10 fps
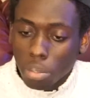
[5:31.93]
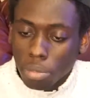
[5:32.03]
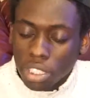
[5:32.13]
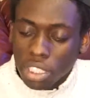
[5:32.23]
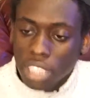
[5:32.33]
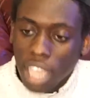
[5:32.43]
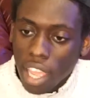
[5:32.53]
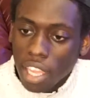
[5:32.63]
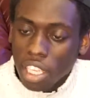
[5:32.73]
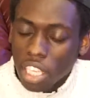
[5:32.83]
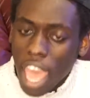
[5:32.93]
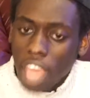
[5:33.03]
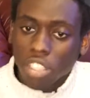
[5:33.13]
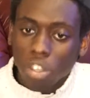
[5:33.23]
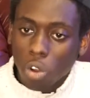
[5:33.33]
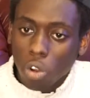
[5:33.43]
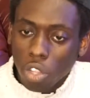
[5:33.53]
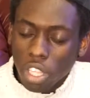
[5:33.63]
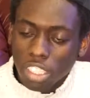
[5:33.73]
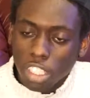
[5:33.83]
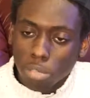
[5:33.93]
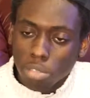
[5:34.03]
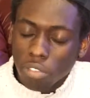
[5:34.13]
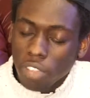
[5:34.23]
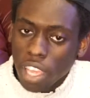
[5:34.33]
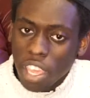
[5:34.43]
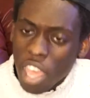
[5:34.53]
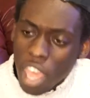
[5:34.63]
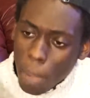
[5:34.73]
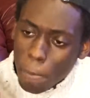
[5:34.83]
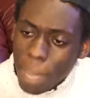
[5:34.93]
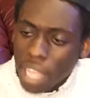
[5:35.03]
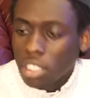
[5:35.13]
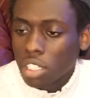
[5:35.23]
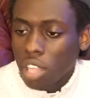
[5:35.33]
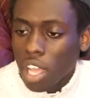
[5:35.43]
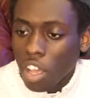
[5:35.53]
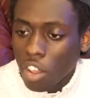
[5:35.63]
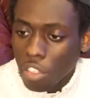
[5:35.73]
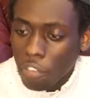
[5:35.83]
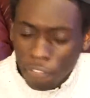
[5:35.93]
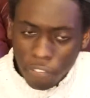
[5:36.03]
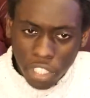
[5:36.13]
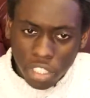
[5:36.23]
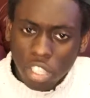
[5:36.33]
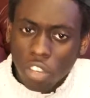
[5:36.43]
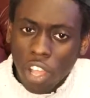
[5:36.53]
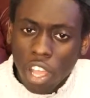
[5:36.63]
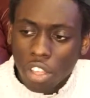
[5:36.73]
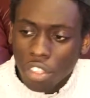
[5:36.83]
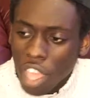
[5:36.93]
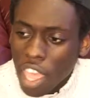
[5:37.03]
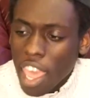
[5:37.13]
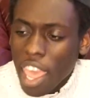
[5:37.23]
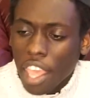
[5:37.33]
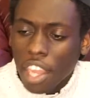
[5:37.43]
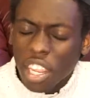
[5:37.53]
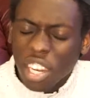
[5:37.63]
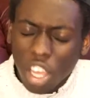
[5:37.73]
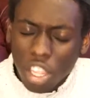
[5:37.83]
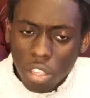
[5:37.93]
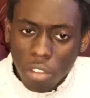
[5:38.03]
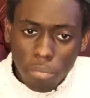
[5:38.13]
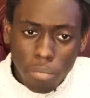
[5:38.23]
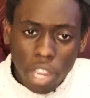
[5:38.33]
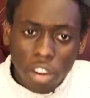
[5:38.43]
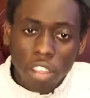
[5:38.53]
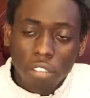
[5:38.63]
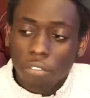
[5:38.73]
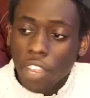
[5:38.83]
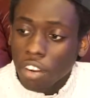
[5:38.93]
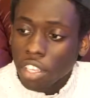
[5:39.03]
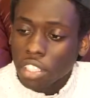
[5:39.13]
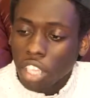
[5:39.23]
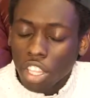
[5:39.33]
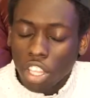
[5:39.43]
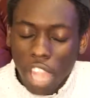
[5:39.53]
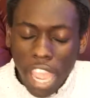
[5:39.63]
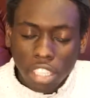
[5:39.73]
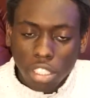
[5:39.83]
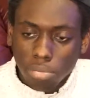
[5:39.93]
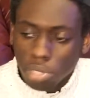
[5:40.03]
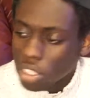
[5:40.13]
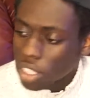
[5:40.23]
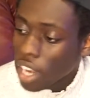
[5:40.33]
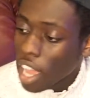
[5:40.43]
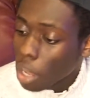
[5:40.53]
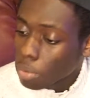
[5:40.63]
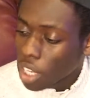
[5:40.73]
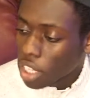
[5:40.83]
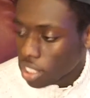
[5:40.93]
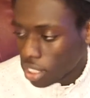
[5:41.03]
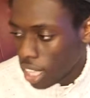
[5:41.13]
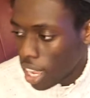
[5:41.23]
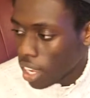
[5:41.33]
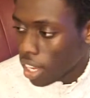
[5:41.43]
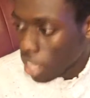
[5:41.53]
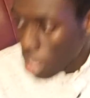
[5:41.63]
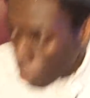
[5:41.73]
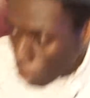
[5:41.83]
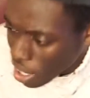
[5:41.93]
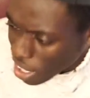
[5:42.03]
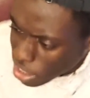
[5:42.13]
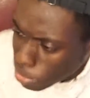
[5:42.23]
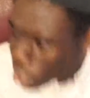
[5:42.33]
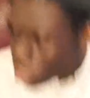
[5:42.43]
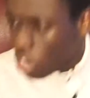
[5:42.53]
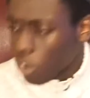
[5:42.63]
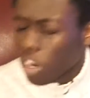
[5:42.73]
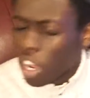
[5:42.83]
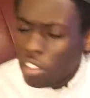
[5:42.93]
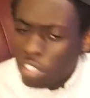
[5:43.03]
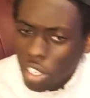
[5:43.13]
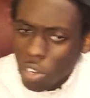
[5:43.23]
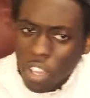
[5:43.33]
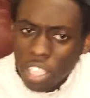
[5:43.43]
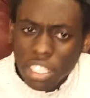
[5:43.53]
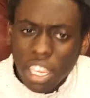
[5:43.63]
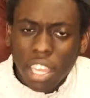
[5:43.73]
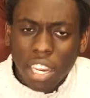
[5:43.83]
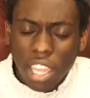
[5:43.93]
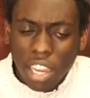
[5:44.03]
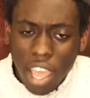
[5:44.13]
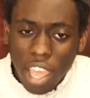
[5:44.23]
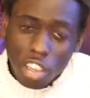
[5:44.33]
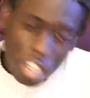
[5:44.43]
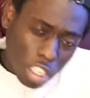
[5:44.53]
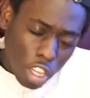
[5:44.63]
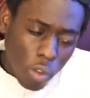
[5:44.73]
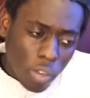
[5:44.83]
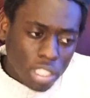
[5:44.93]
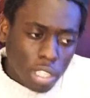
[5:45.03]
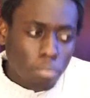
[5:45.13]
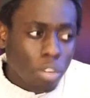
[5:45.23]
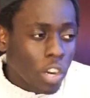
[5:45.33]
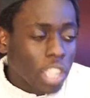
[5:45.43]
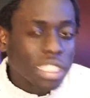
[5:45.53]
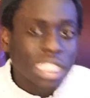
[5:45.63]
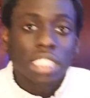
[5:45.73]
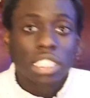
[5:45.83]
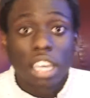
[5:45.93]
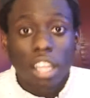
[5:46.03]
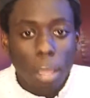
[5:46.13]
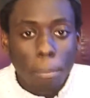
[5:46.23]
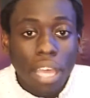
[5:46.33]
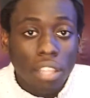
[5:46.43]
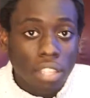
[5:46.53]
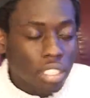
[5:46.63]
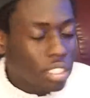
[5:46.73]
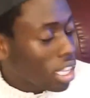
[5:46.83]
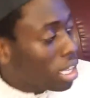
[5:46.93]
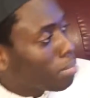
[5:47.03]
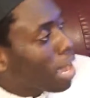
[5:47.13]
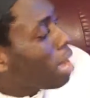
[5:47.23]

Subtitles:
society as a whole in terms of like mental health, physical health, and in various other attributes. It helps our society, but it's been thrown off to the wayside. And I go into great detail about this in my